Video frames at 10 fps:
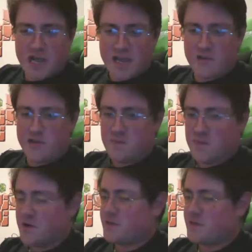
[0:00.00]
or your
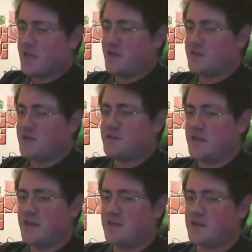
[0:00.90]
birthday. That's the day
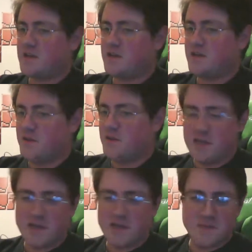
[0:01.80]
that Call of Duty
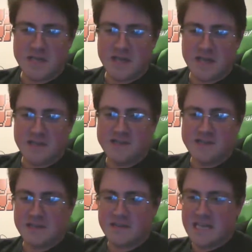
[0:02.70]
comes out, and it's like
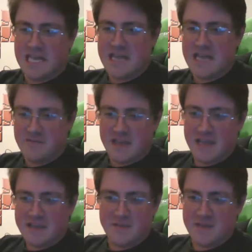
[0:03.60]
it's an event.
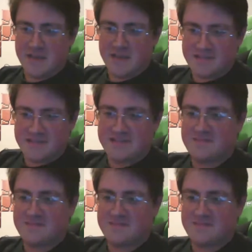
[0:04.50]
I mean, it's